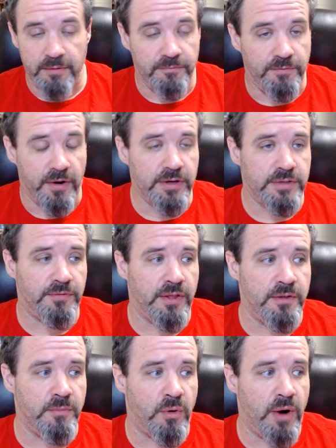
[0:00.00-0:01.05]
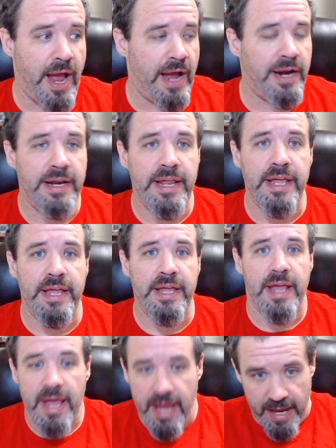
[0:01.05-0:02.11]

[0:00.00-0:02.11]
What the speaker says: Furthermore, how did he,